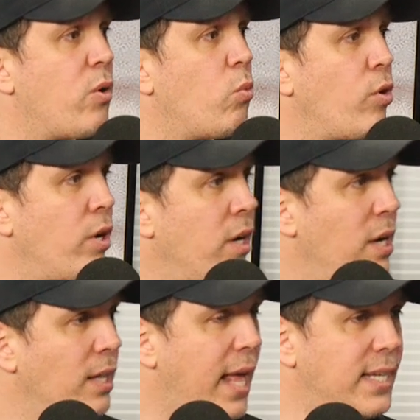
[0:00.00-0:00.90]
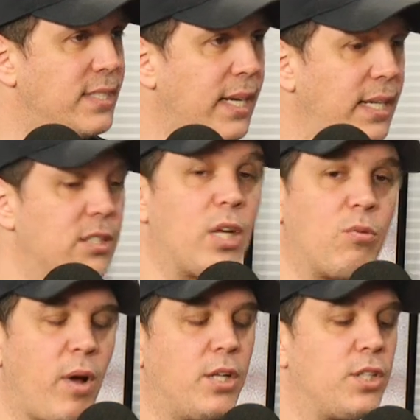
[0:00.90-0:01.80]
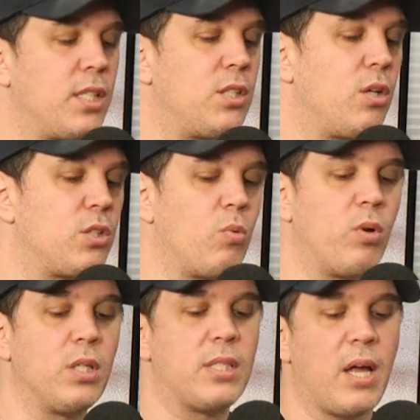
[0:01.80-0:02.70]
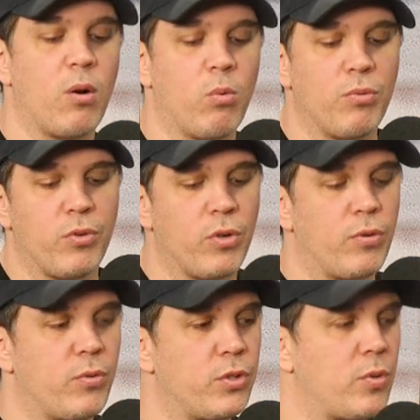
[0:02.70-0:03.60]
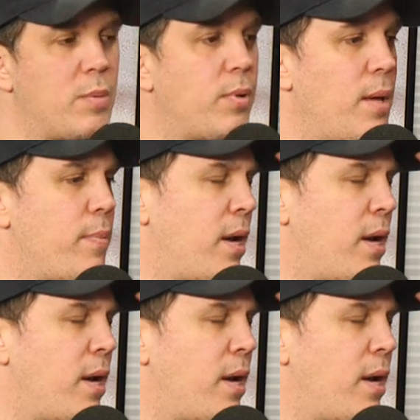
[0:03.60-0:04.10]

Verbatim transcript: Award last night, and Rian Johnson also won a Saturn Award for screenplay.